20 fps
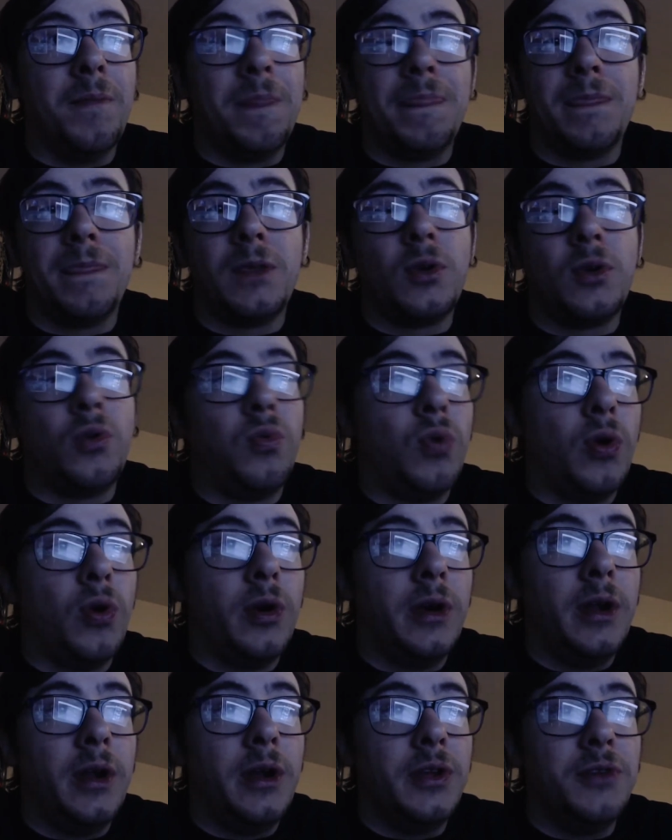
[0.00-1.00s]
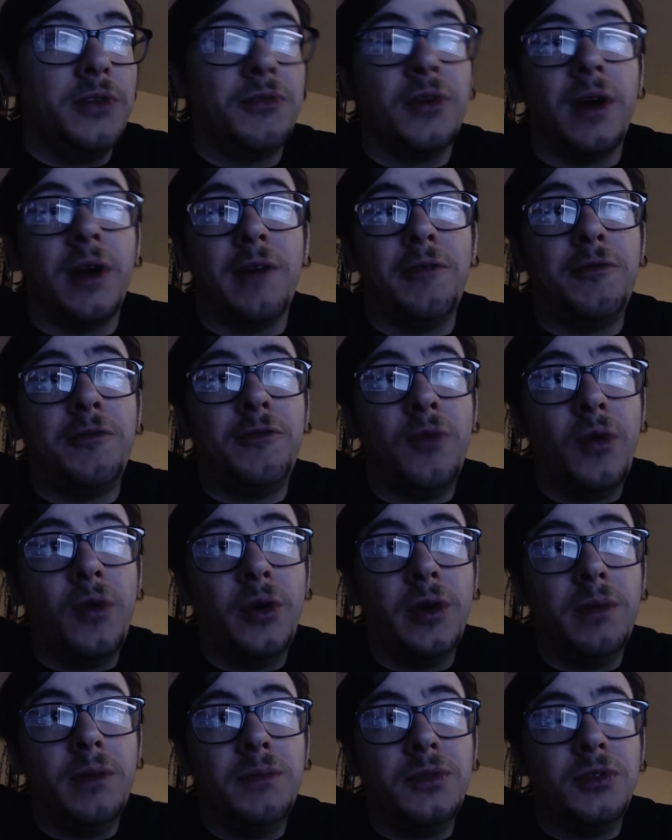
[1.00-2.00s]
Quora, you've got
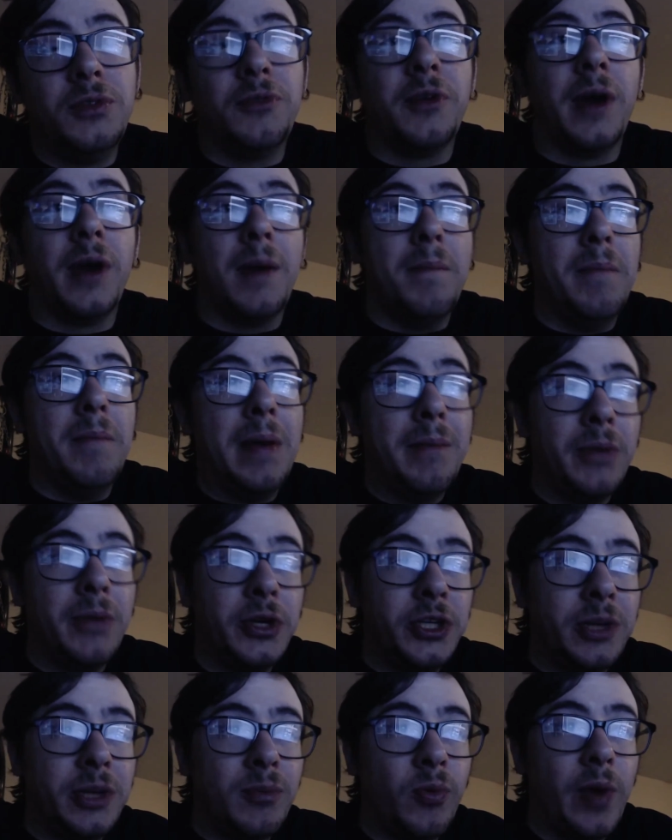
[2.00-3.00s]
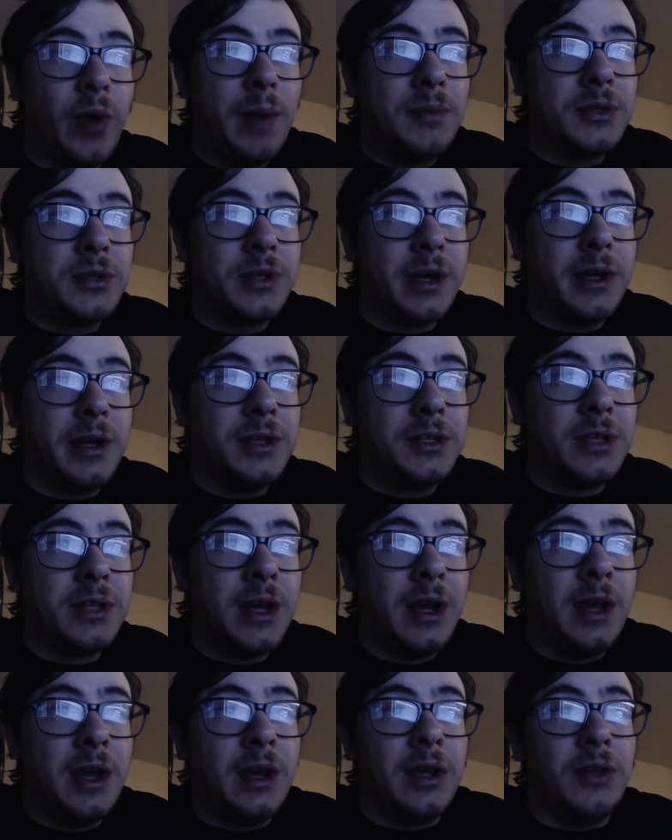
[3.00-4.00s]
forums, you've got membership websites,
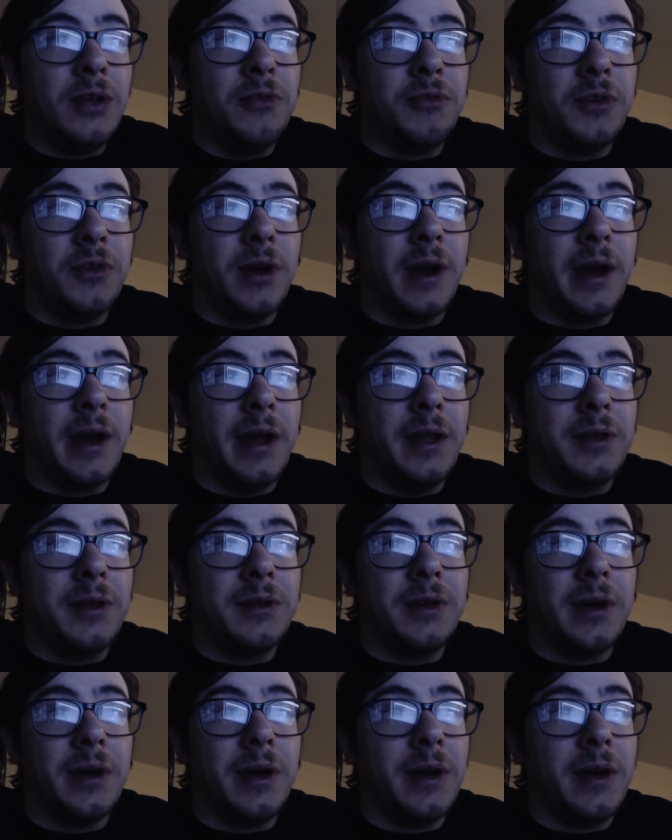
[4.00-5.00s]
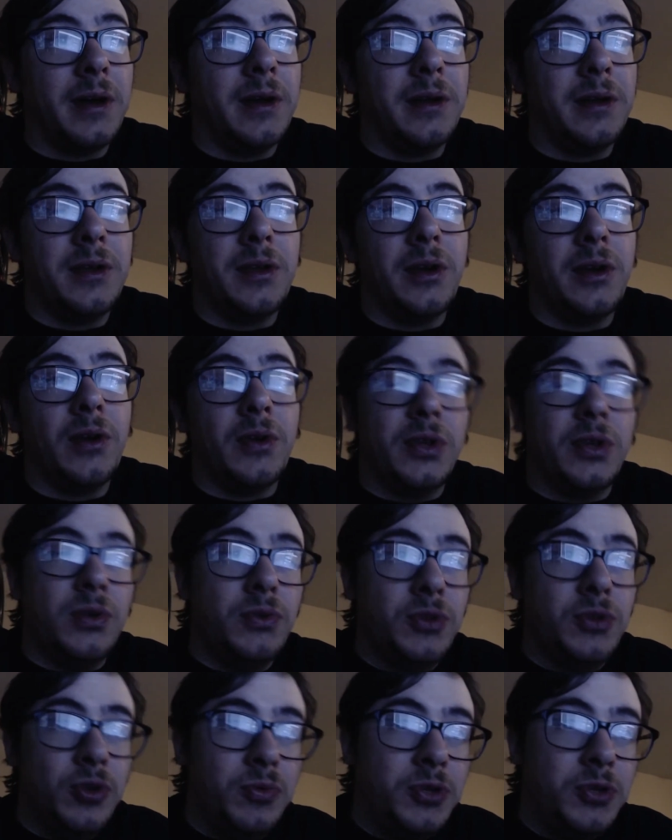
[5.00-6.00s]
you've got
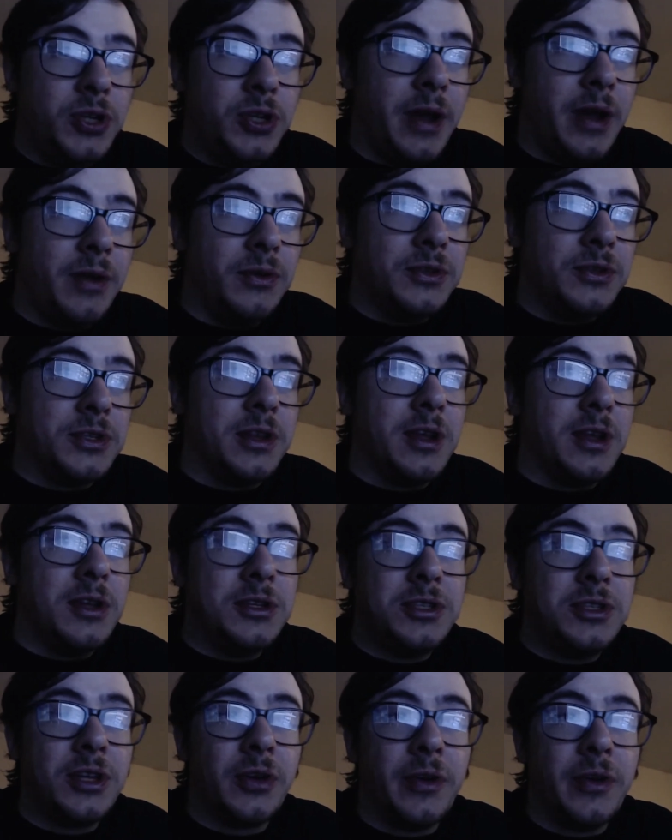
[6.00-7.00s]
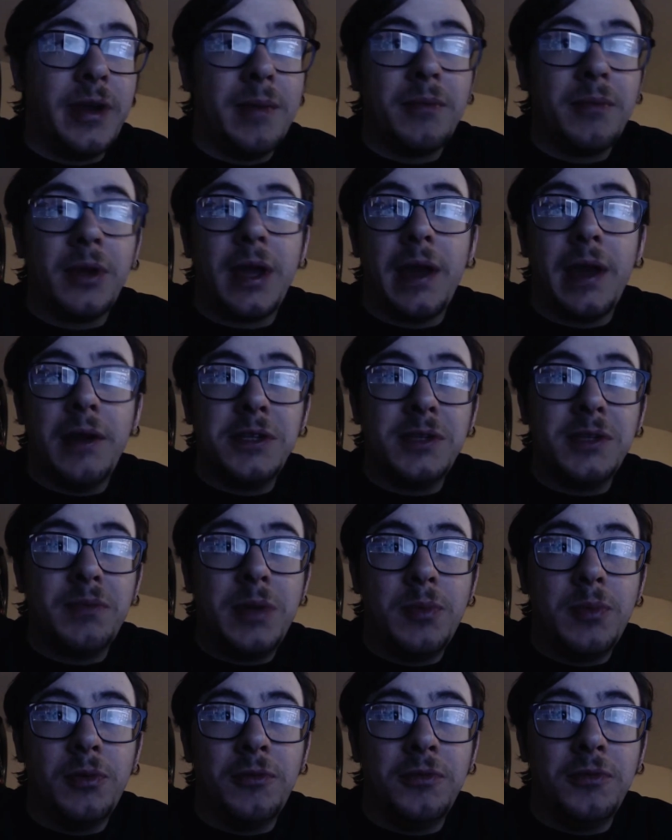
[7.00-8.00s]
YouTube channels and Instagram accounts that
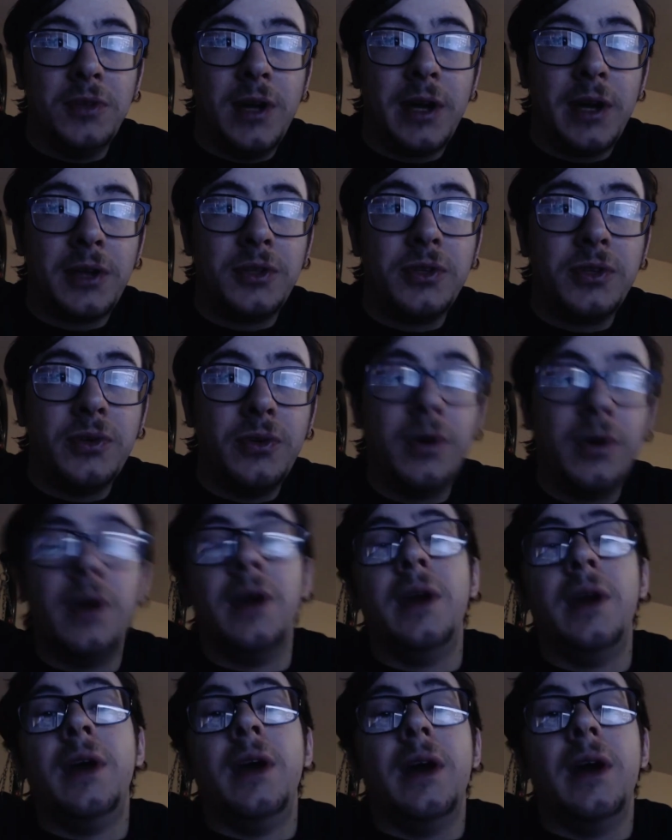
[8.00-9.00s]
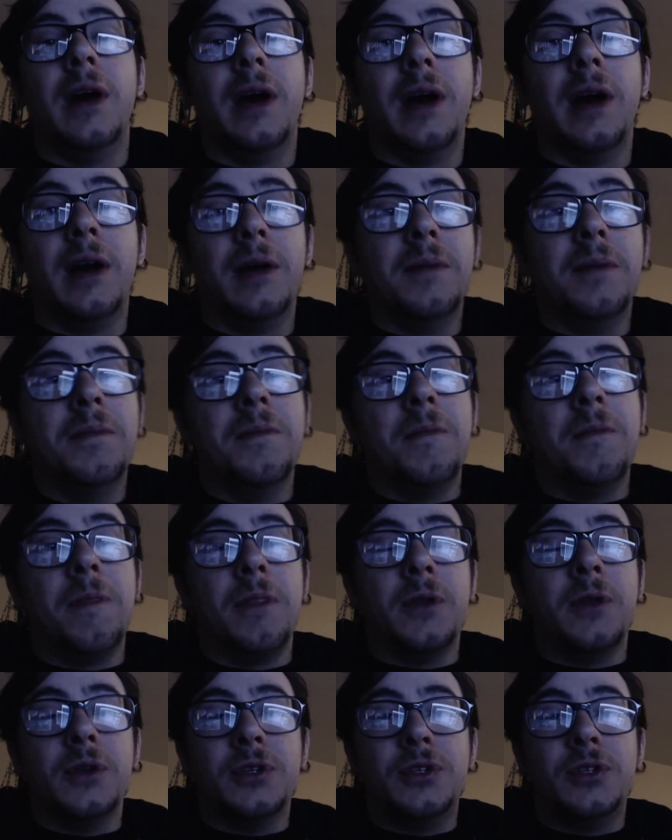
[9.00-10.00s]
people flock to.
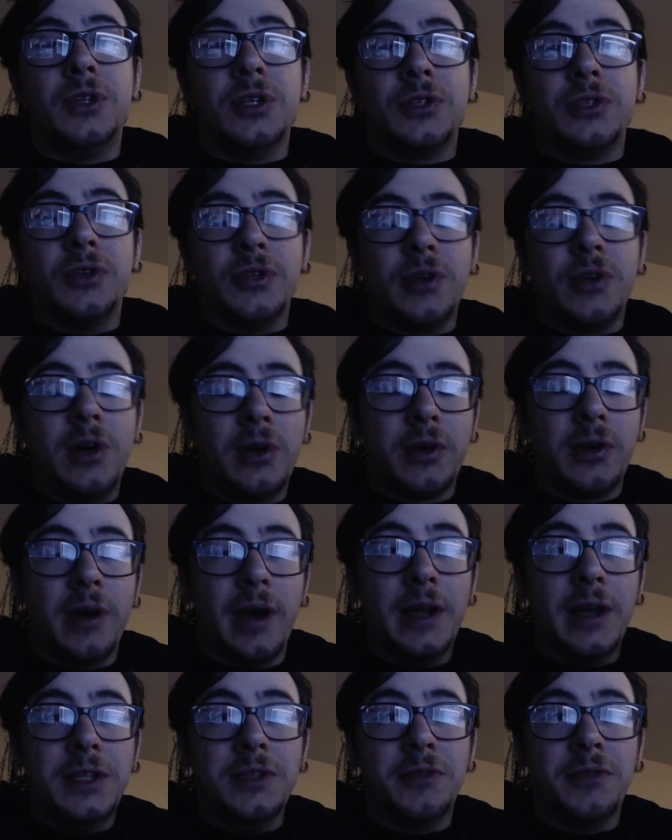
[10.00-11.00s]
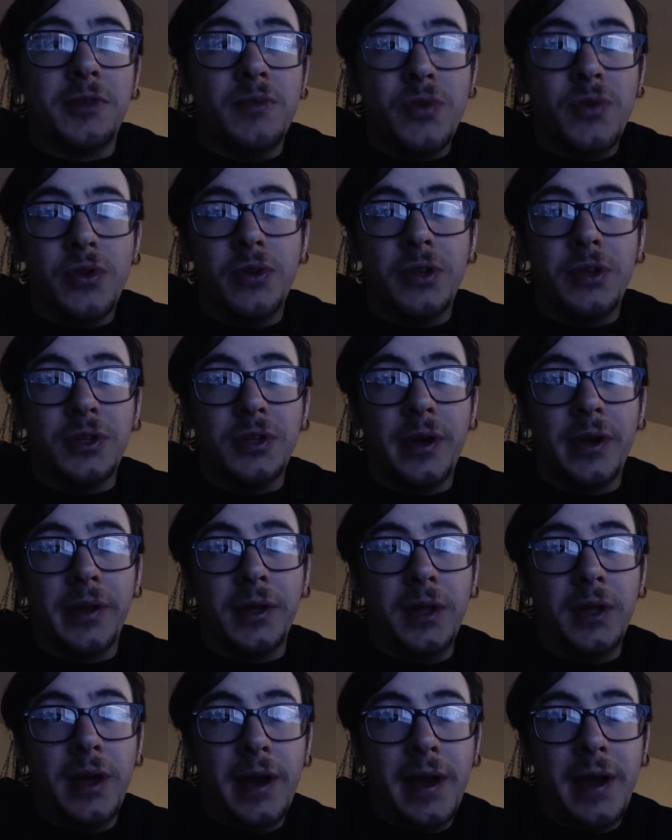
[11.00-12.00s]
There's all kinds of communities
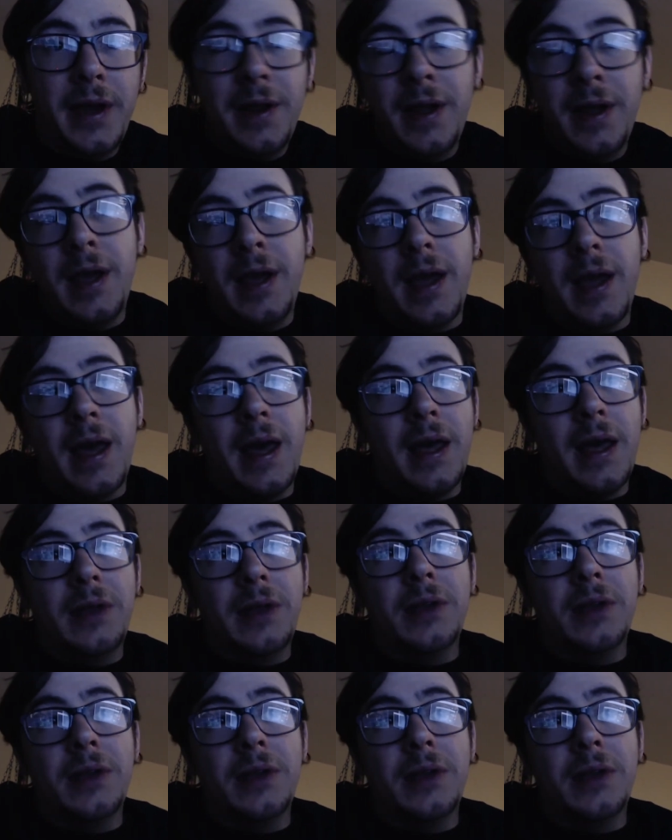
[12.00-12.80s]
online, and